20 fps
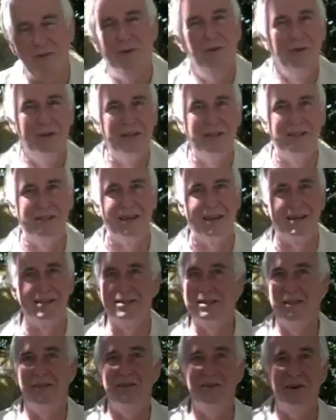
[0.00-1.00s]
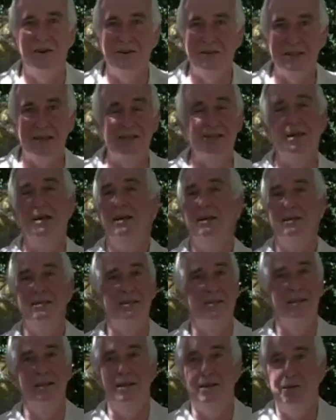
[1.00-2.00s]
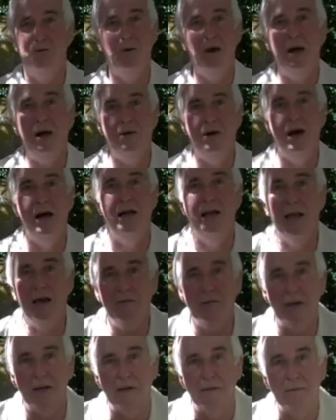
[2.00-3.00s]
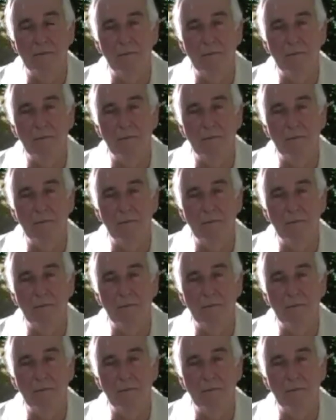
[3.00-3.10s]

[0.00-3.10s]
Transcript: All these things. And then the dog says, sit, wow, I love it.